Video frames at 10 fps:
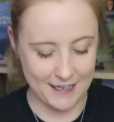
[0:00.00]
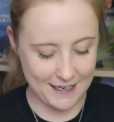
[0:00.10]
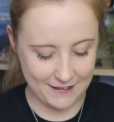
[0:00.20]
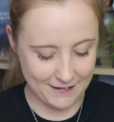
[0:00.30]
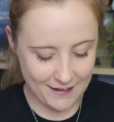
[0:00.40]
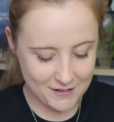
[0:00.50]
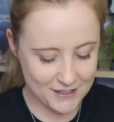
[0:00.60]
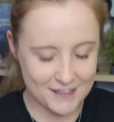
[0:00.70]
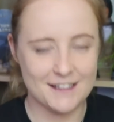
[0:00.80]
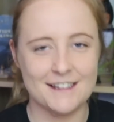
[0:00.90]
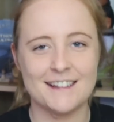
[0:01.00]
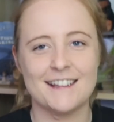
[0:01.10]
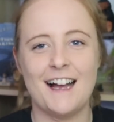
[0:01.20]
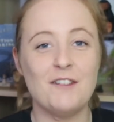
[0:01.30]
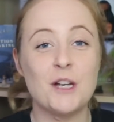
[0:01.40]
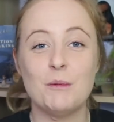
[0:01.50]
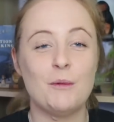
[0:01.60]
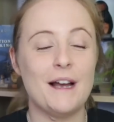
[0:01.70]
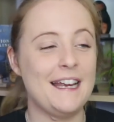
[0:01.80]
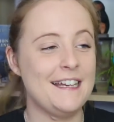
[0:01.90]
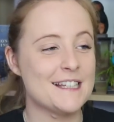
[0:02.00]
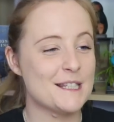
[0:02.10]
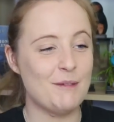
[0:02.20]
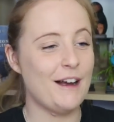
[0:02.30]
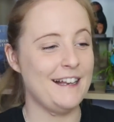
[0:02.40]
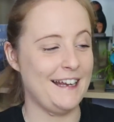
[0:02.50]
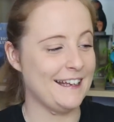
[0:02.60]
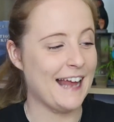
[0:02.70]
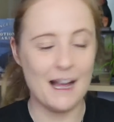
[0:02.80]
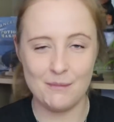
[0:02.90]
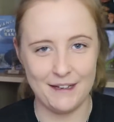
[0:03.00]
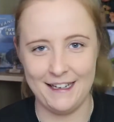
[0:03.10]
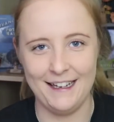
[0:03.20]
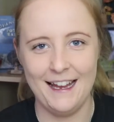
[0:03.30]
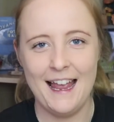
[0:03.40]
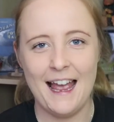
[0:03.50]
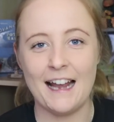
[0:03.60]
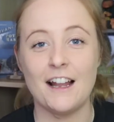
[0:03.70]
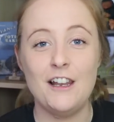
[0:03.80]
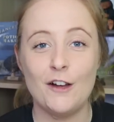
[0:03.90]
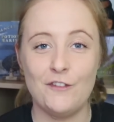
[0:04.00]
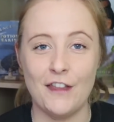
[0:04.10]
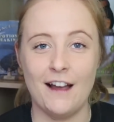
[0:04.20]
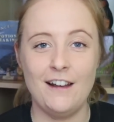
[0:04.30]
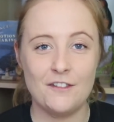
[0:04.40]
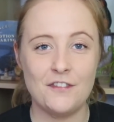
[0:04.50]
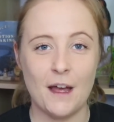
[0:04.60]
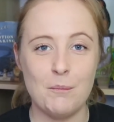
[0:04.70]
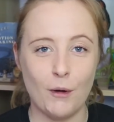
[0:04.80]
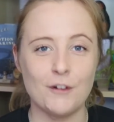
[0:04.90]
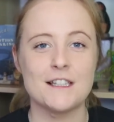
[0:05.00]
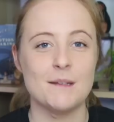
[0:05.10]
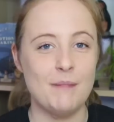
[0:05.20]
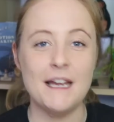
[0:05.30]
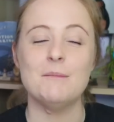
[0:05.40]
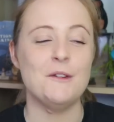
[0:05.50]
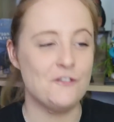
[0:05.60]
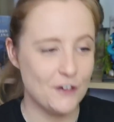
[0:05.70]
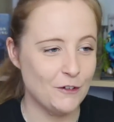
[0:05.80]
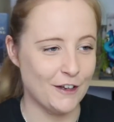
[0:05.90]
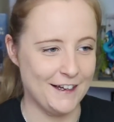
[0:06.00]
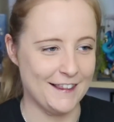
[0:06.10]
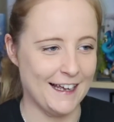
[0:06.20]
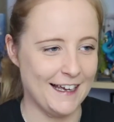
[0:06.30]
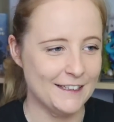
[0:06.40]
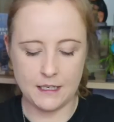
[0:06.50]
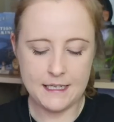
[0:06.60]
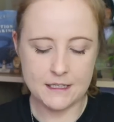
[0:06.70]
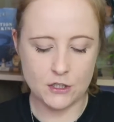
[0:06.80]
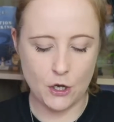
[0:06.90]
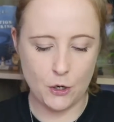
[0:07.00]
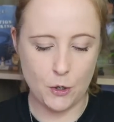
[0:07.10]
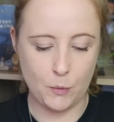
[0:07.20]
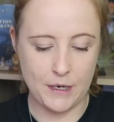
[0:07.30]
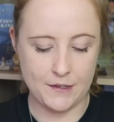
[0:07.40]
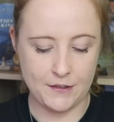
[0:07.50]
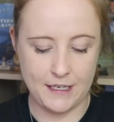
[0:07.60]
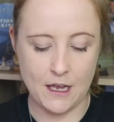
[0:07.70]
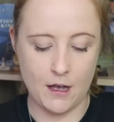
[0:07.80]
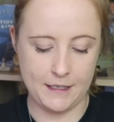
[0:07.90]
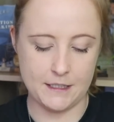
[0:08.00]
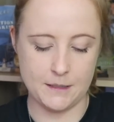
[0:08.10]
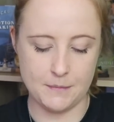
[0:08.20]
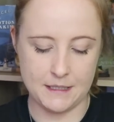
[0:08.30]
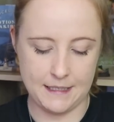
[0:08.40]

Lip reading: and I've come away smiling and happy, and I love that. I love that a box can make me feel like that. Let's go with the items